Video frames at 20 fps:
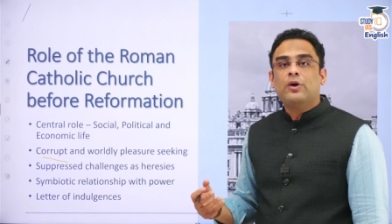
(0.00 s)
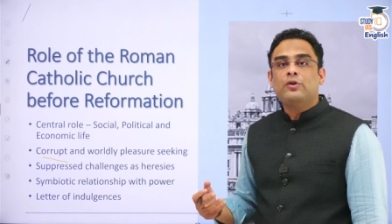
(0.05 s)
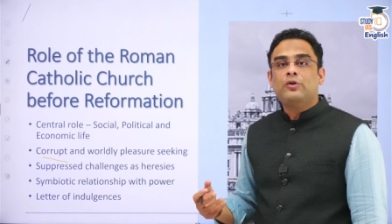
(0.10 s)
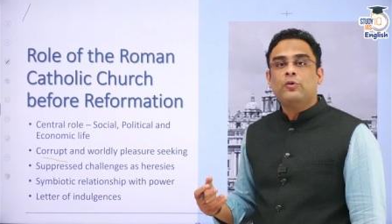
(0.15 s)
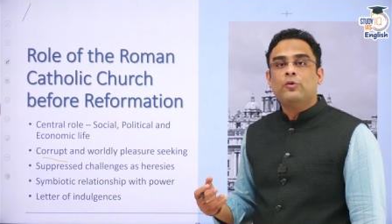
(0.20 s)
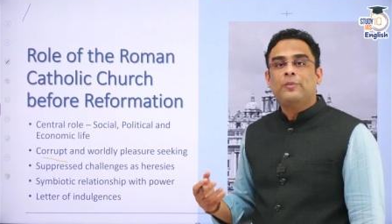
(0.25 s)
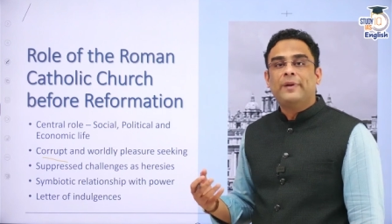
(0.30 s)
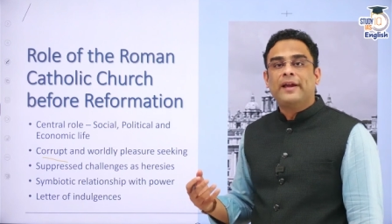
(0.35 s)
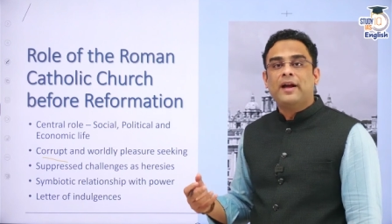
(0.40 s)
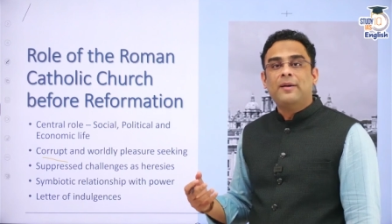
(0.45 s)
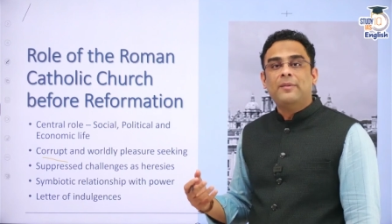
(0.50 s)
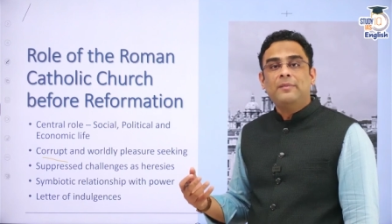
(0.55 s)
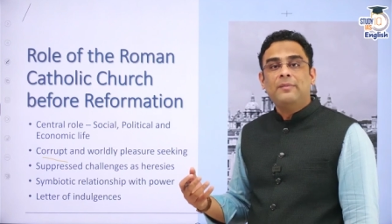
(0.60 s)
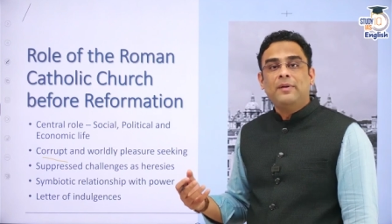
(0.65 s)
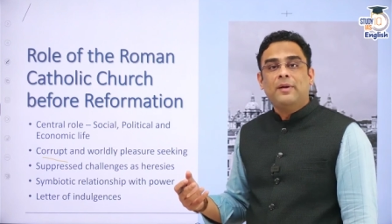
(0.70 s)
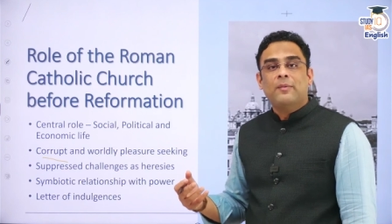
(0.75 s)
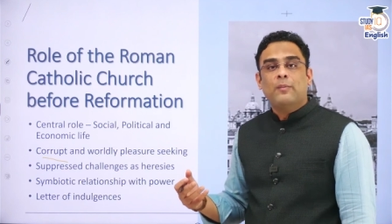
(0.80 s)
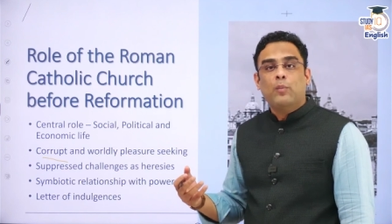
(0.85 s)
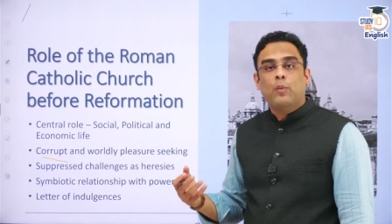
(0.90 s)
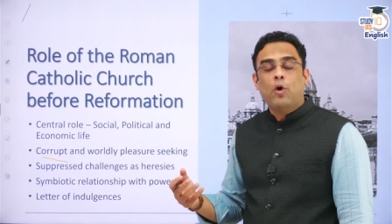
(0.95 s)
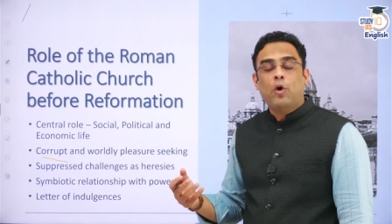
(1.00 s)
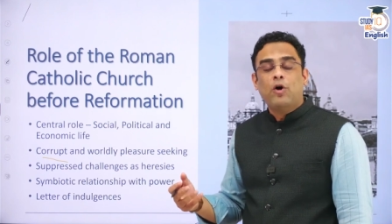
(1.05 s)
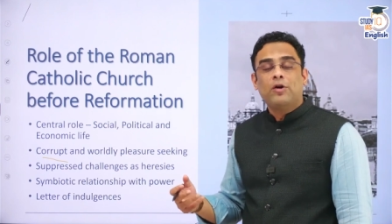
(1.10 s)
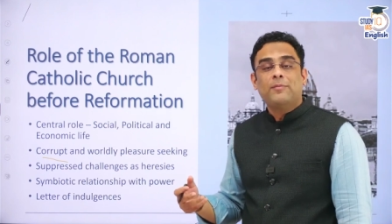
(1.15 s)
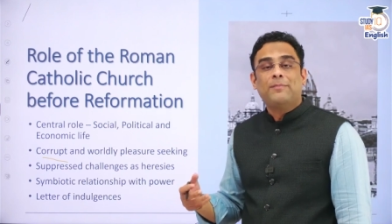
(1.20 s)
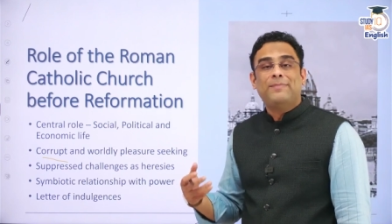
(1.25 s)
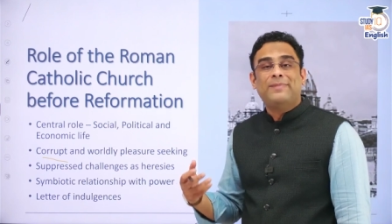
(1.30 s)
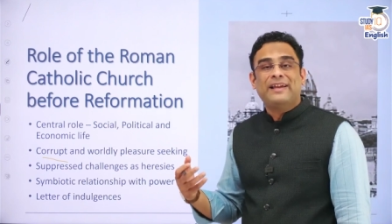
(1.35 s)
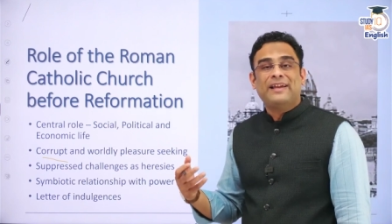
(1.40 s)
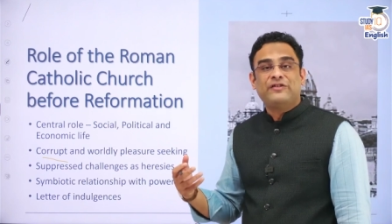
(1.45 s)
on to become
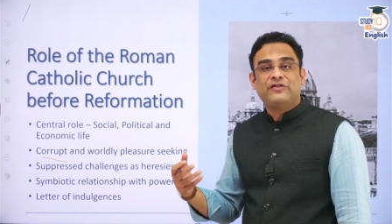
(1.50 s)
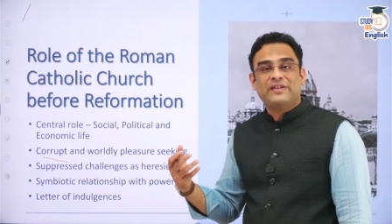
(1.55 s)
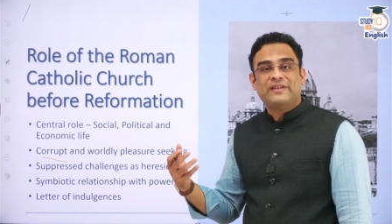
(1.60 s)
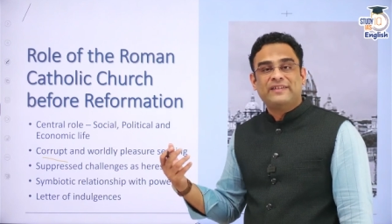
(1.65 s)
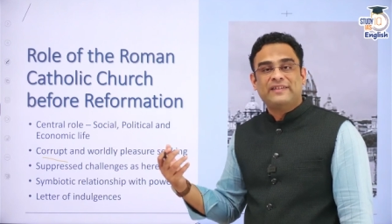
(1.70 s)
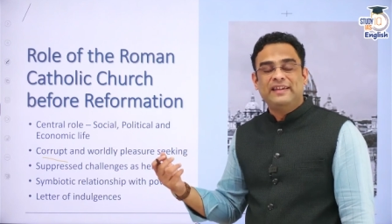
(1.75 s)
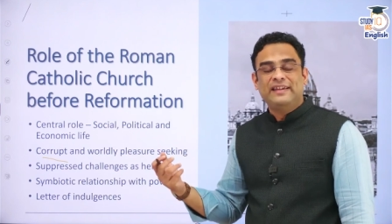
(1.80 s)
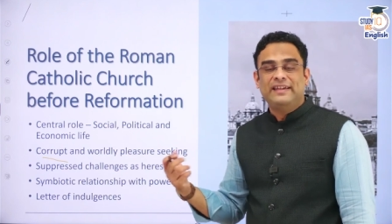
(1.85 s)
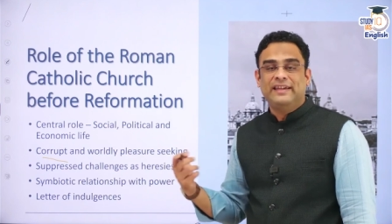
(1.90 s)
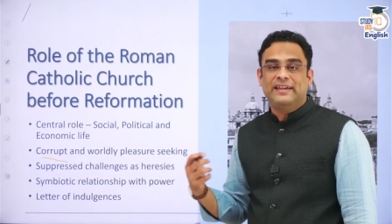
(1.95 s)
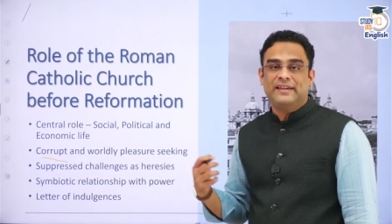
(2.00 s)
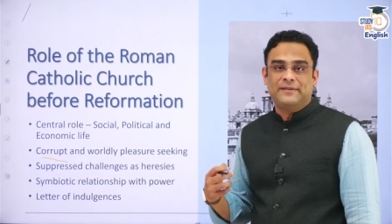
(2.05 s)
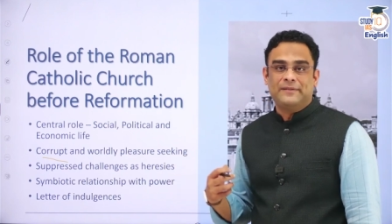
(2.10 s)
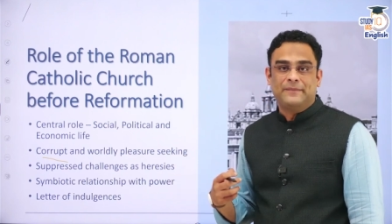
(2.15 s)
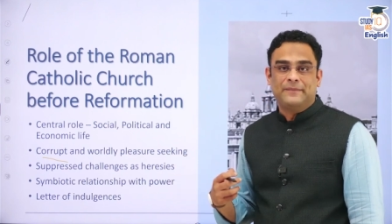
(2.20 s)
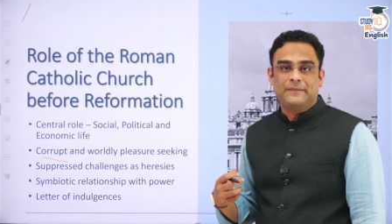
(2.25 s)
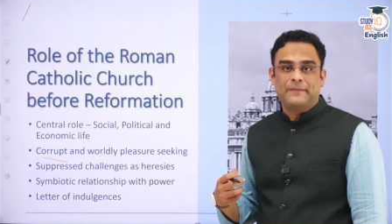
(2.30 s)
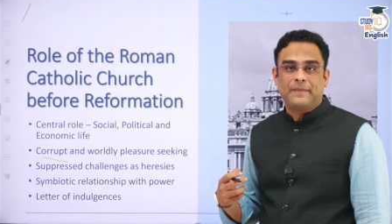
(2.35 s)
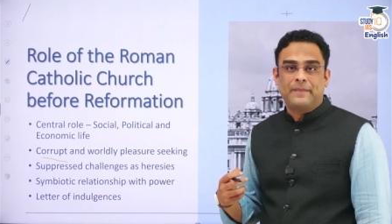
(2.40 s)
more pleasure-seeking.